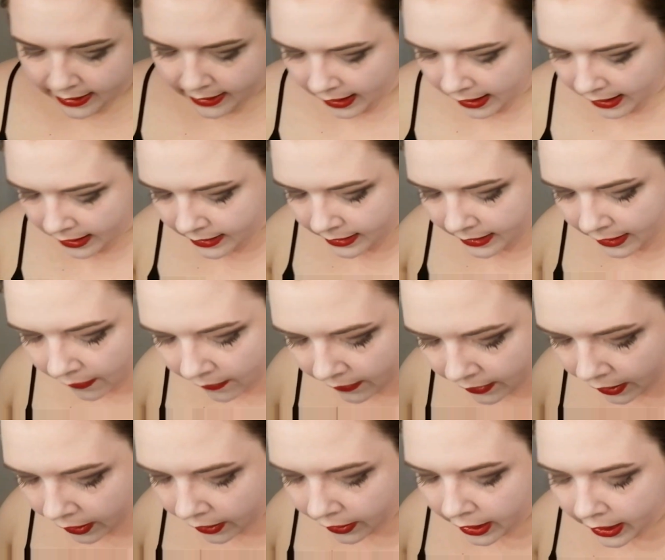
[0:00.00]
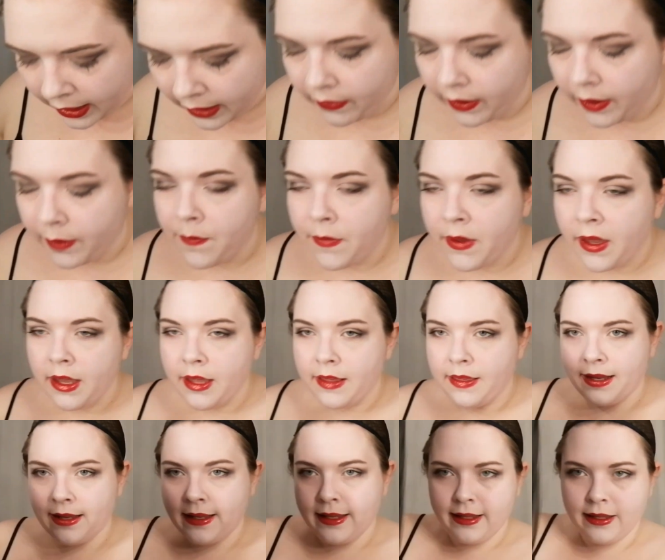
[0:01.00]
lights going on. Anyway,
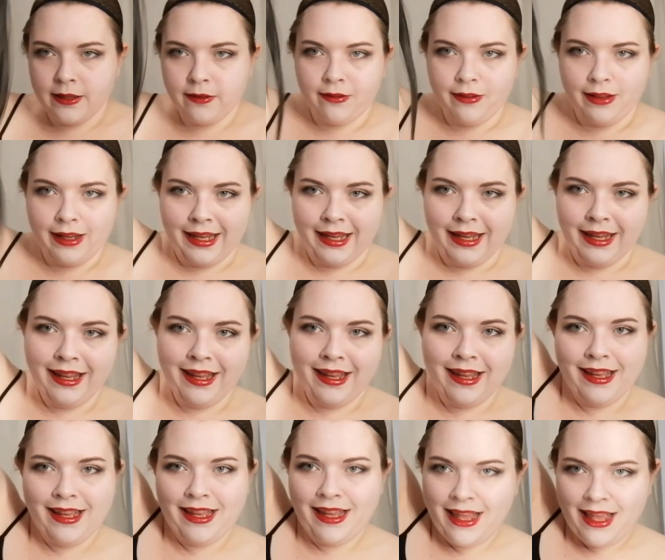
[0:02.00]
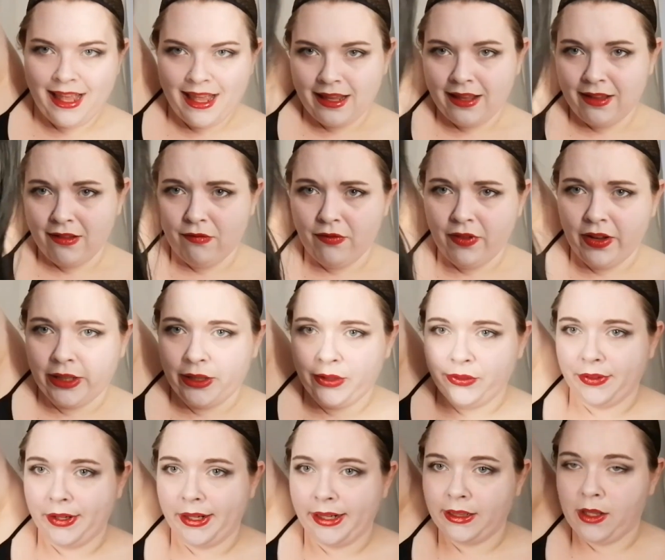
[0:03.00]
this is the wig. Very,
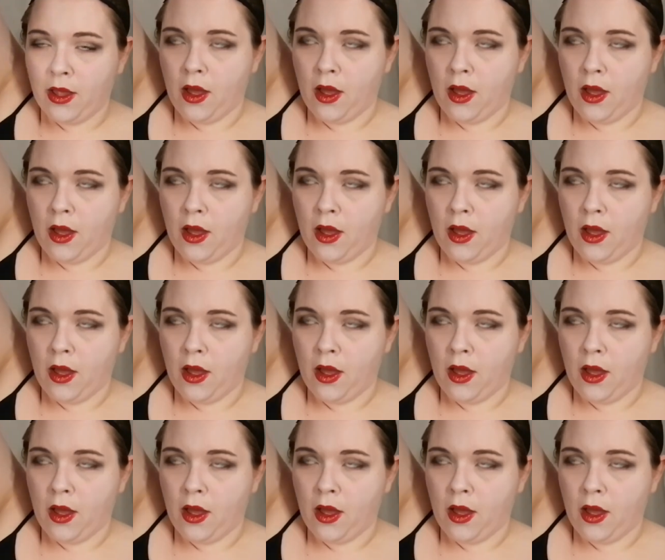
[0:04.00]
very